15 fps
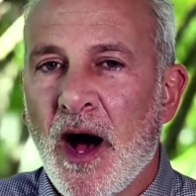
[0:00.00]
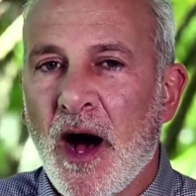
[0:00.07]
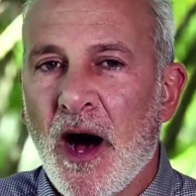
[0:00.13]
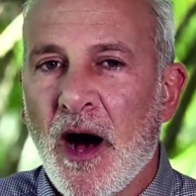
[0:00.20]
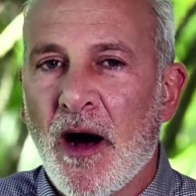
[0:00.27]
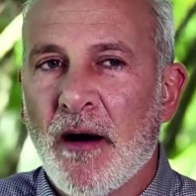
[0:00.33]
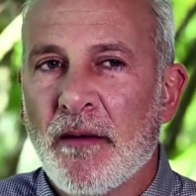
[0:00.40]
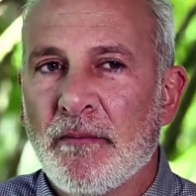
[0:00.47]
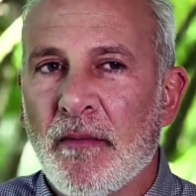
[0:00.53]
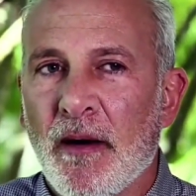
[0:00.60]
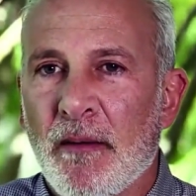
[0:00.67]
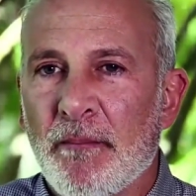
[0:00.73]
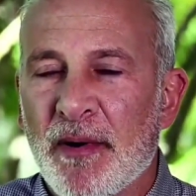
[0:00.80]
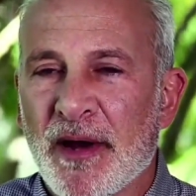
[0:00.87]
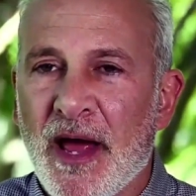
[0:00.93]
And
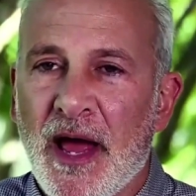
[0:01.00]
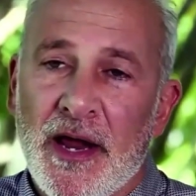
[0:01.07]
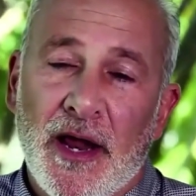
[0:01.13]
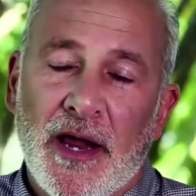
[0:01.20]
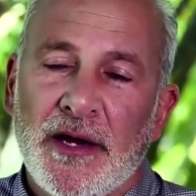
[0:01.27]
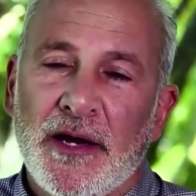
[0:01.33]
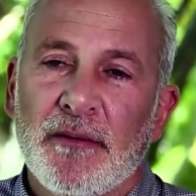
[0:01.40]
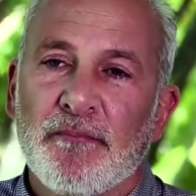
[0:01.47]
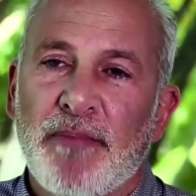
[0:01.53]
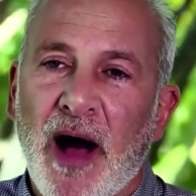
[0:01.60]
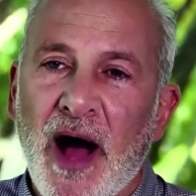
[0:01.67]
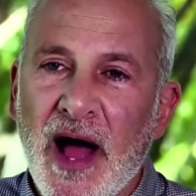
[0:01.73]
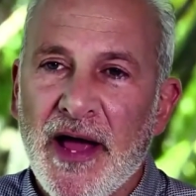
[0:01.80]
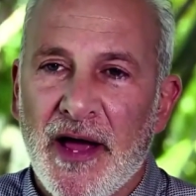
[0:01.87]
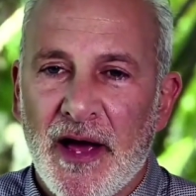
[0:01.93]
I didn't
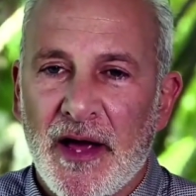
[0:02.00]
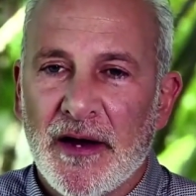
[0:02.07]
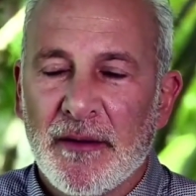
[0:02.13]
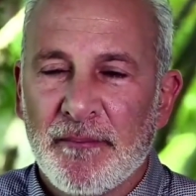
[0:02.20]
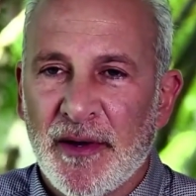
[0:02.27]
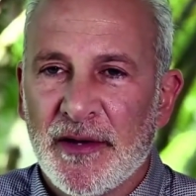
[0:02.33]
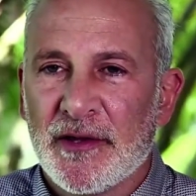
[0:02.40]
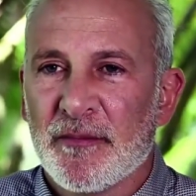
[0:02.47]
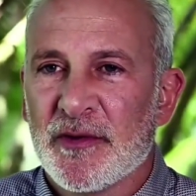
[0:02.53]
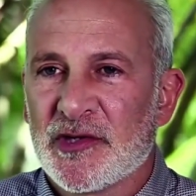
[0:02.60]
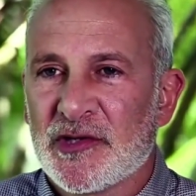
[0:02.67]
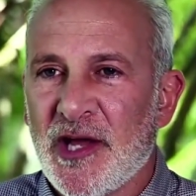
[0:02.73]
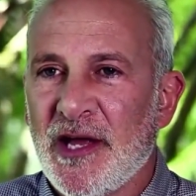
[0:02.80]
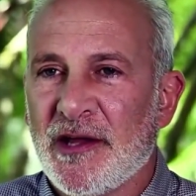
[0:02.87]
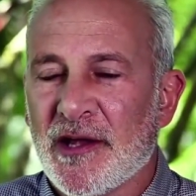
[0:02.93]
buy it. But the
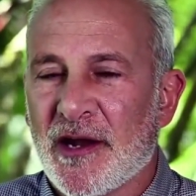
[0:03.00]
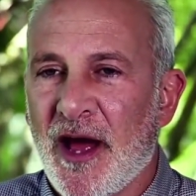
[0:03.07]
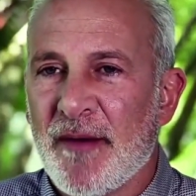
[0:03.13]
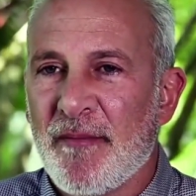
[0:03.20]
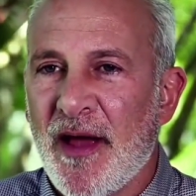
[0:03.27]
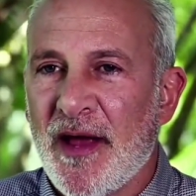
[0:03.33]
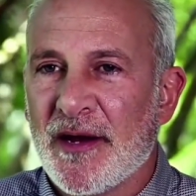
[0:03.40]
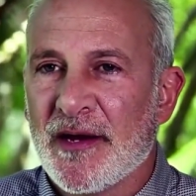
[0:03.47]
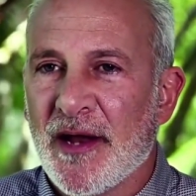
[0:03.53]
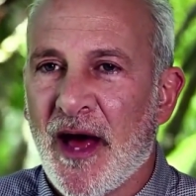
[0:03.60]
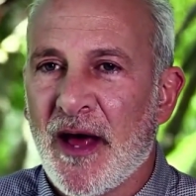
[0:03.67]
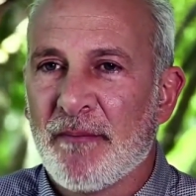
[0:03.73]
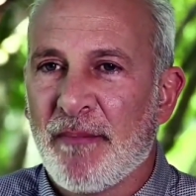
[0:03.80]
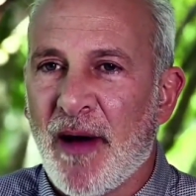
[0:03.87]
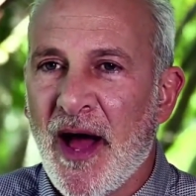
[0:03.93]
mistake that I made in
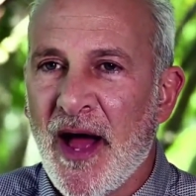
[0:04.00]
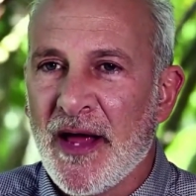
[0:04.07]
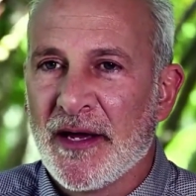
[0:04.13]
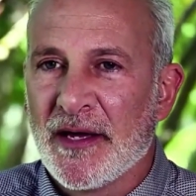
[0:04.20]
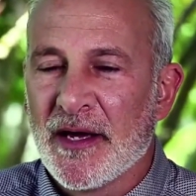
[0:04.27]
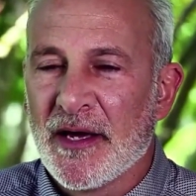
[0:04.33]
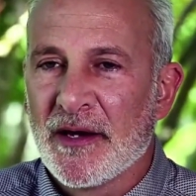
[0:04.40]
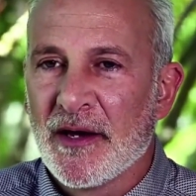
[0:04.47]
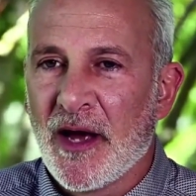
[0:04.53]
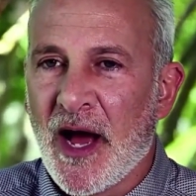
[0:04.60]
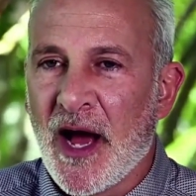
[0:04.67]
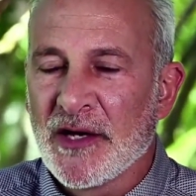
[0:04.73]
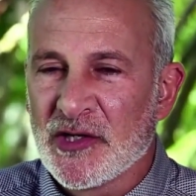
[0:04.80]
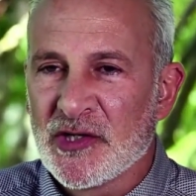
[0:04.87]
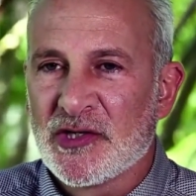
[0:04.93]
not buying it,
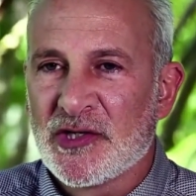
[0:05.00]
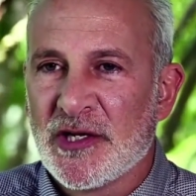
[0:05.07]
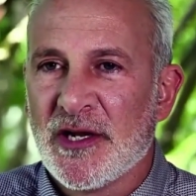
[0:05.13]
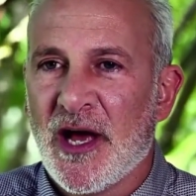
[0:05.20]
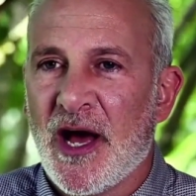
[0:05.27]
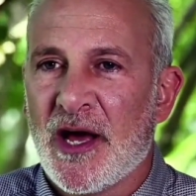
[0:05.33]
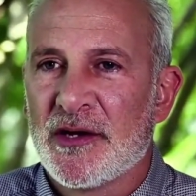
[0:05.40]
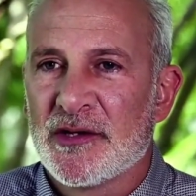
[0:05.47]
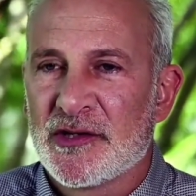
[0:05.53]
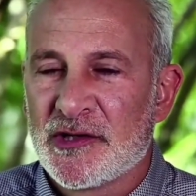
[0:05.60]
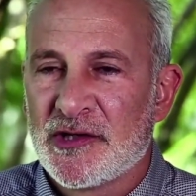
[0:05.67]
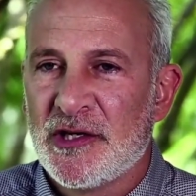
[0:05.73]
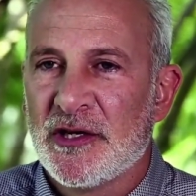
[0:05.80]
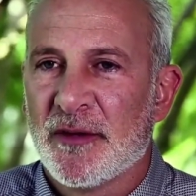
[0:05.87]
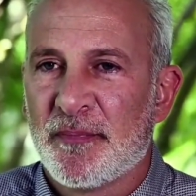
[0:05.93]
I just did not
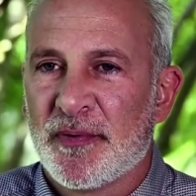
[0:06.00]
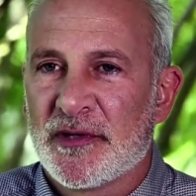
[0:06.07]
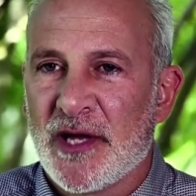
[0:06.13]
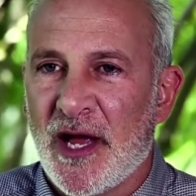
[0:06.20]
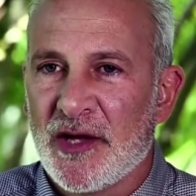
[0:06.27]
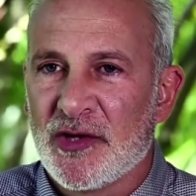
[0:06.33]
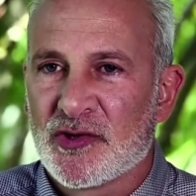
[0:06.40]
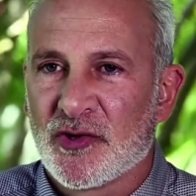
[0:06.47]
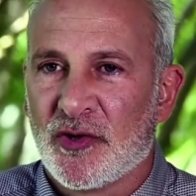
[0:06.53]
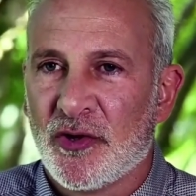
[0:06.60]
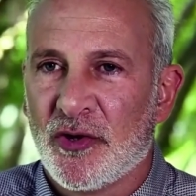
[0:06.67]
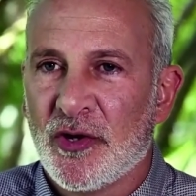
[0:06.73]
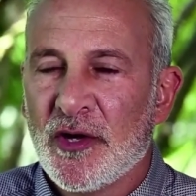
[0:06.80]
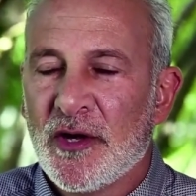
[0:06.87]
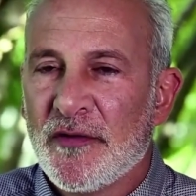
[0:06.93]
see the
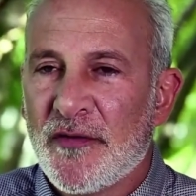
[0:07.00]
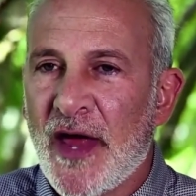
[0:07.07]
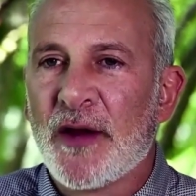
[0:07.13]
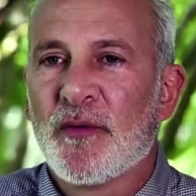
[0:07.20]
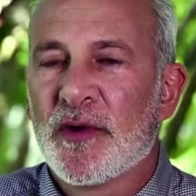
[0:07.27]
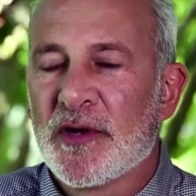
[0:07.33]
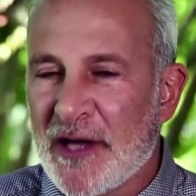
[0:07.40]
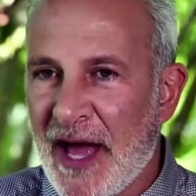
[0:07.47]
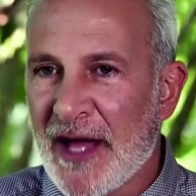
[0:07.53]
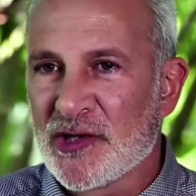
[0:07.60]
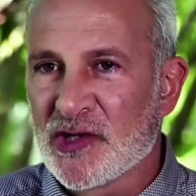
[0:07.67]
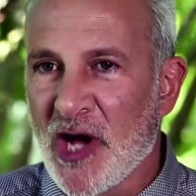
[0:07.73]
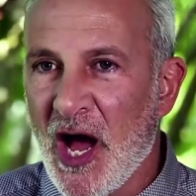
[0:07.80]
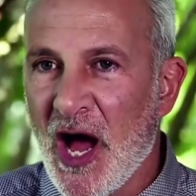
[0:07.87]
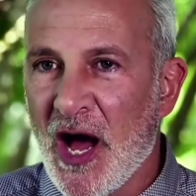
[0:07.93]
potential that it would
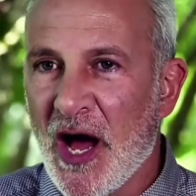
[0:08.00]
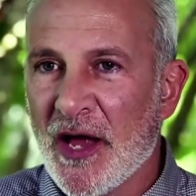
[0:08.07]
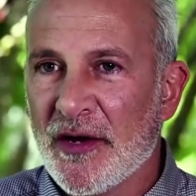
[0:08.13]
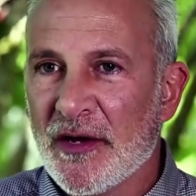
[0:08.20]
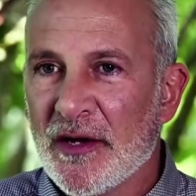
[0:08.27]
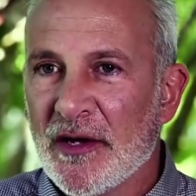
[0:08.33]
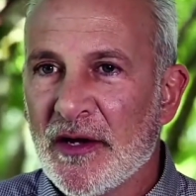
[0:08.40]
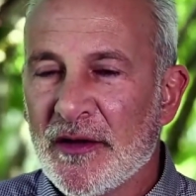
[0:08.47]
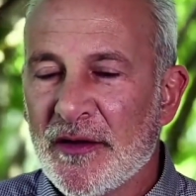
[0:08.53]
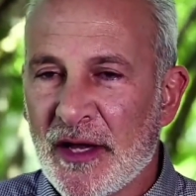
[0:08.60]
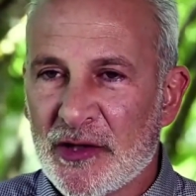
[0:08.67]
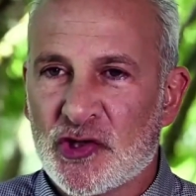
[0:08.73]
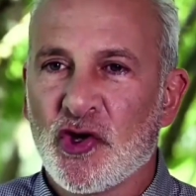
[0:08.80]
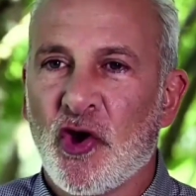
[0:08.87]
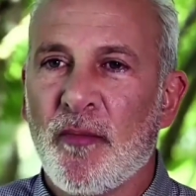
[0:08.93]
catch on,
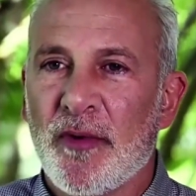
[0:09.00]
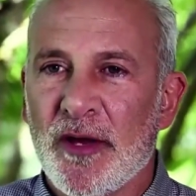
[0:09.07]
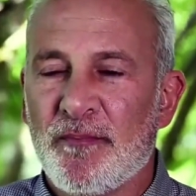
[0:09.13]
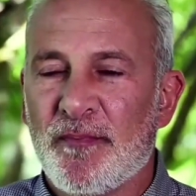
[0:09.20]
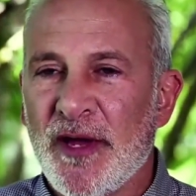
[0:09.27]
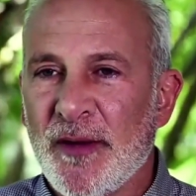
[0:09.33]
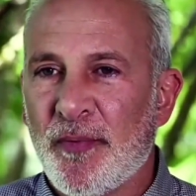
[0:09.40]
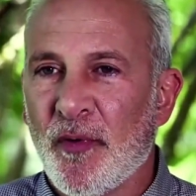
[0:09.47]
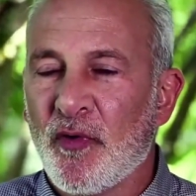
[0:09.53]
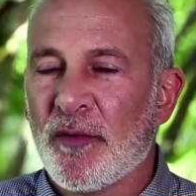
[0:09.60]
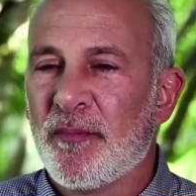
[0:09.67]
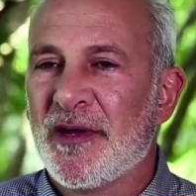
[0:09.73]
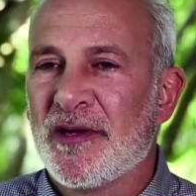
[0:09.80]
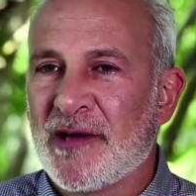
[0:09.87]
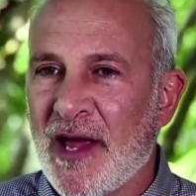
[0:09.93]
that so many people
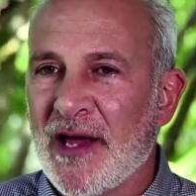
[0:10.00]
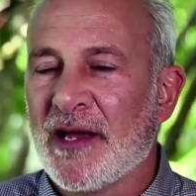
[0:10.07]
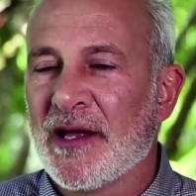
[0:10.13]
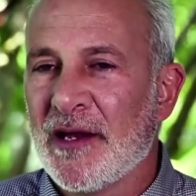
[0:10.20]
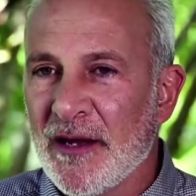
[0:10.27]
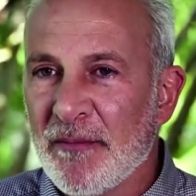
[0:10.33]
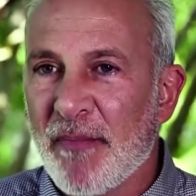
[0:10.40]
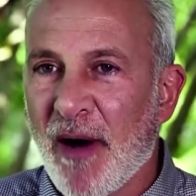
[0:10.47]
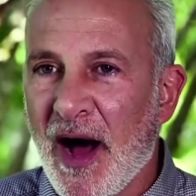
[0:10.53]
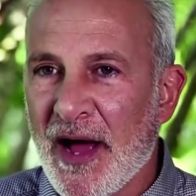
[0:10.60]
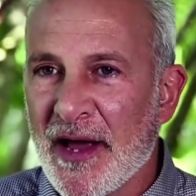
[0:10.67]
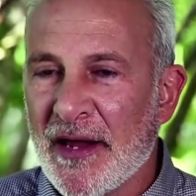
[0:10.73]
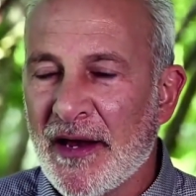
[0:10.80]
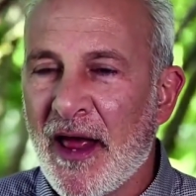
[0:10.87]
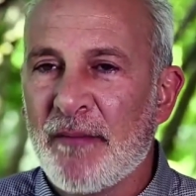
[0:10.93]
would be taken in by
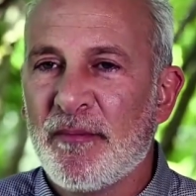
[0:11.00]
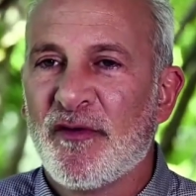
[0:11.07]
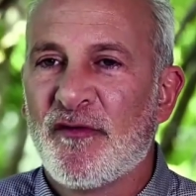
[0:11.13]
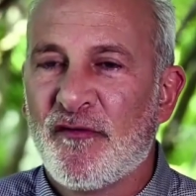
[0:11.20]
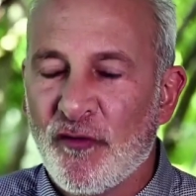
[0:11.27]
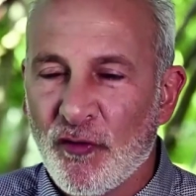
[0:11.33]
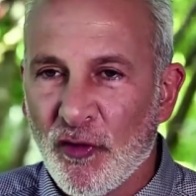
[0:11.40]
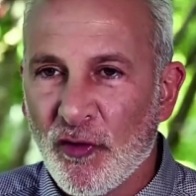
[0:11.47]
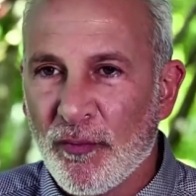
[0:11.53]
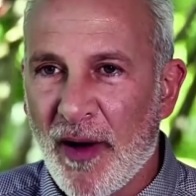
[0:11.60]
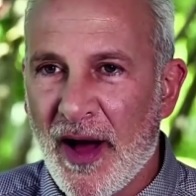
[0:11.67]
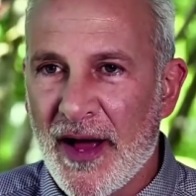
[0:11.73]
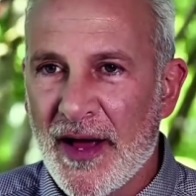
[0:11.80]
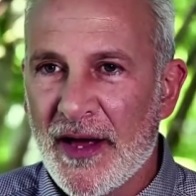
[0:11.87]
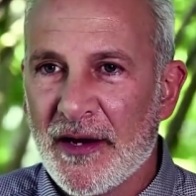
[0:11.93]
it and be fooled
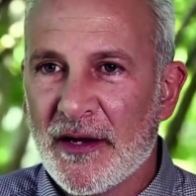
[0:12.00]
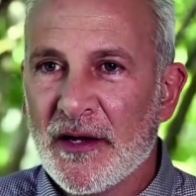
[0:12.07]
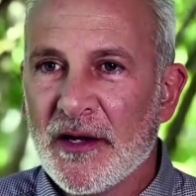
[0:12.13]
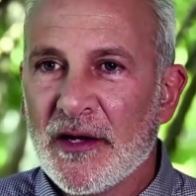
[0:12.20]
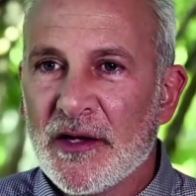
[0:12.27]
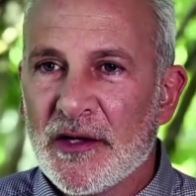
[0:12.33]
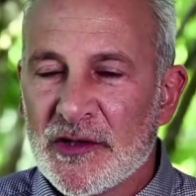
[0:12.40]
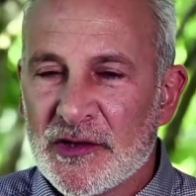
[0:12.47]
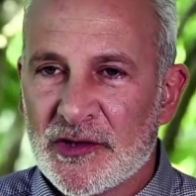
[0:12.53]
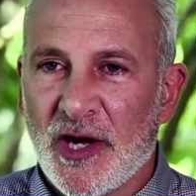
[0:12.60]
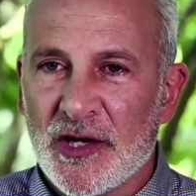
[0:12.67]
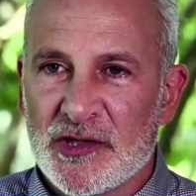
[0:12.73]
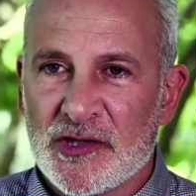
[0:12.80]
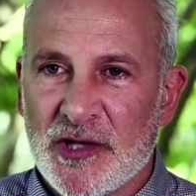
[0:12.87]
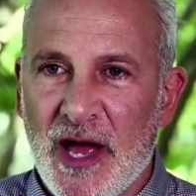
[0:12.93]
by it,
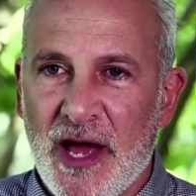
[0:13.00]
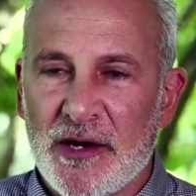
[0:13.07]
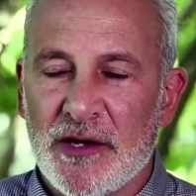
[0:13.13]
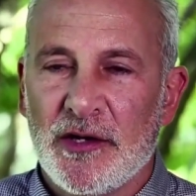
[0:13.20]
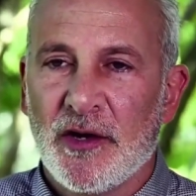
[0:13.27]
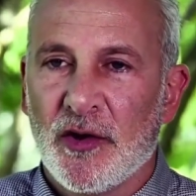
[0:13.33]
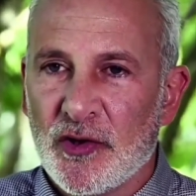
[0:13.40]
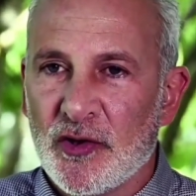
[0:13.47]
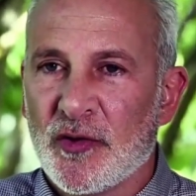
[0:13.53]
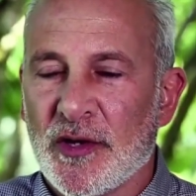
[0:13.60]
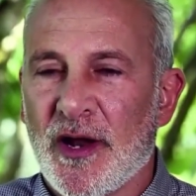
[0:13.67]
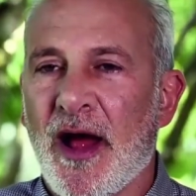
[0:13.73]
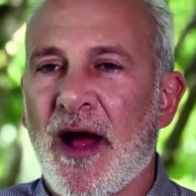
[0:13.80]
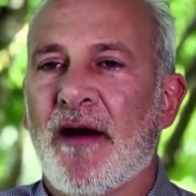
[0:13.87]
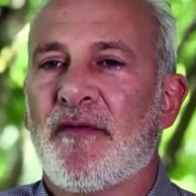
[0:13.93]
such that, you
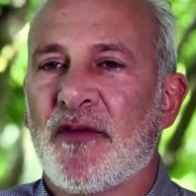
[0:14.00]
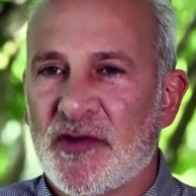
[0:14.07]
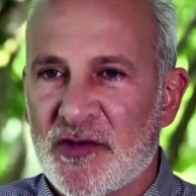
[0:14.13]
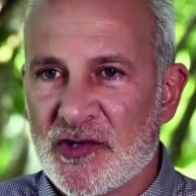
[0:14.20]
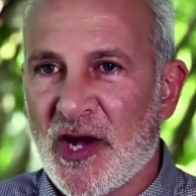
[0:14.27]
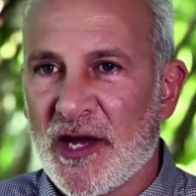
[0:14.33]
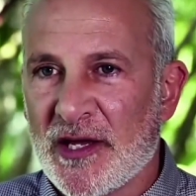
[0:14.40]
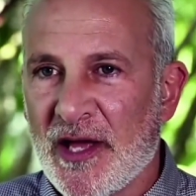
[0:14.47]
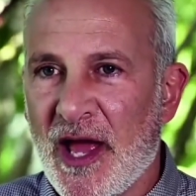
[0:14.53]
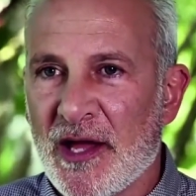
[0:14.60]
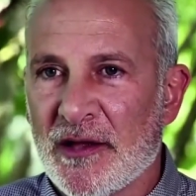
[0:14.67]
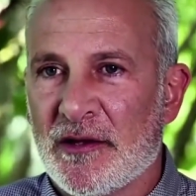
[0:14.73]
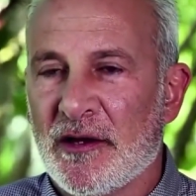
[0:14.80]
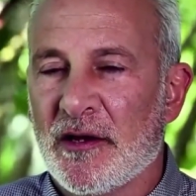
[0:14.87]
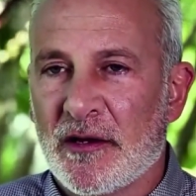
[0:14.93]
could have this
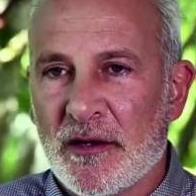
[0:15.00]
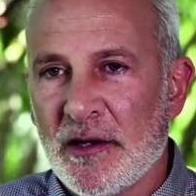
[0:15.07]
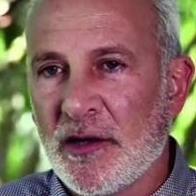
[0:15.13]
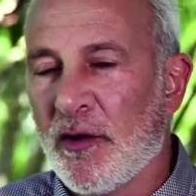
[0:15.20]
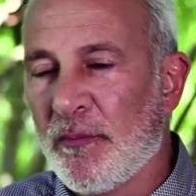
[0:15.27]
gigantic,